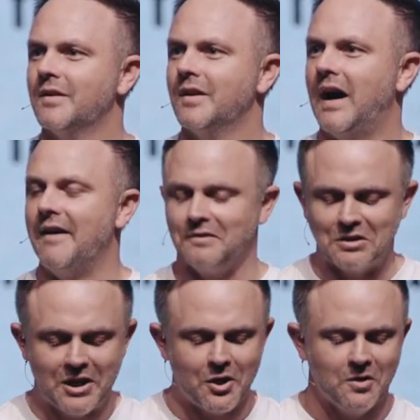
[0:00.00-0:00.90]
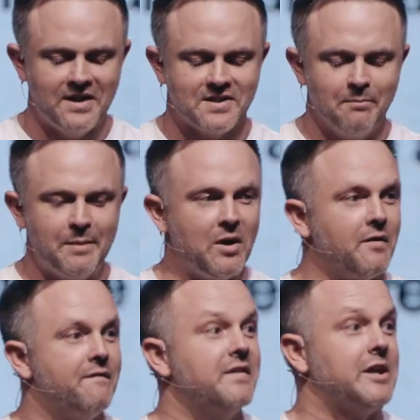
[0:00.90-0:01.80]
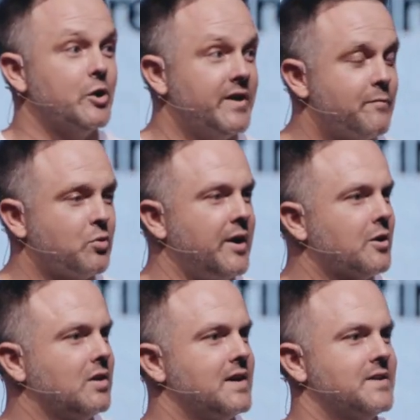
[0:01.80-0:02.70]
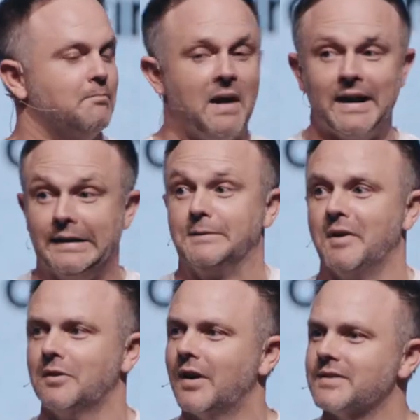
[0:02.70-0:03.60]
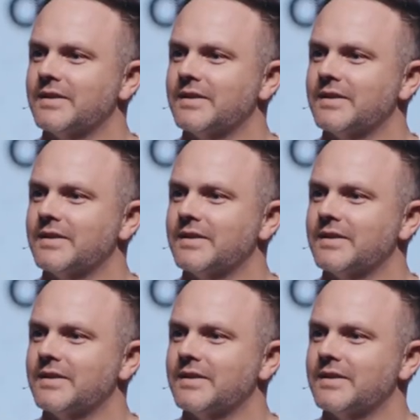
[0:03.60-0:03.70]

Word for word: I've literally, some people have a figurative prayer closet. Mine is my closet.